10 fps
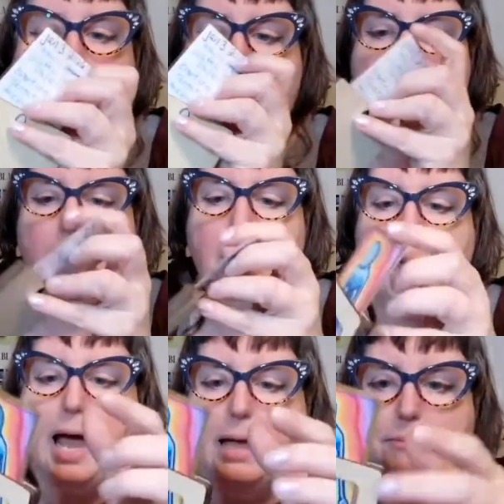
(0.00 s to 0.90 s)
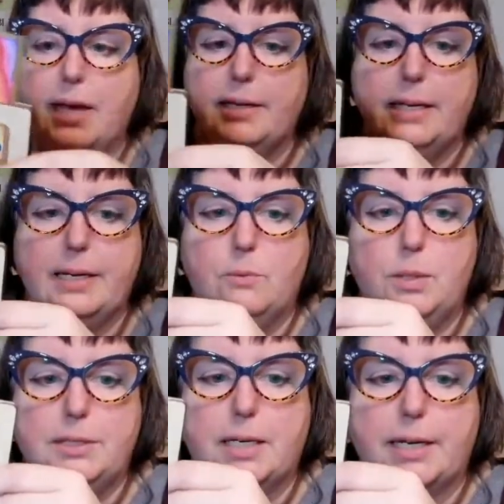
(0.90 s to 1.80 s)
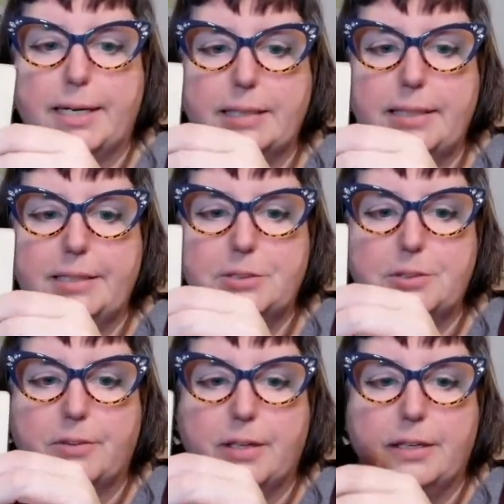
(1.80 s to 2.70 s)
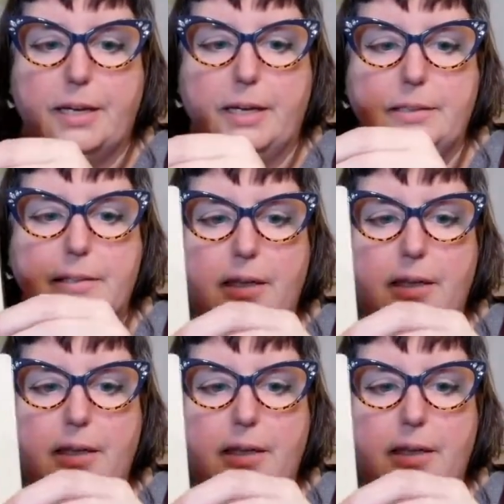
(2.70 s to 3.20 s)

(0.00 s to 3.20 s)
I've got like a wood cutting laser thing. And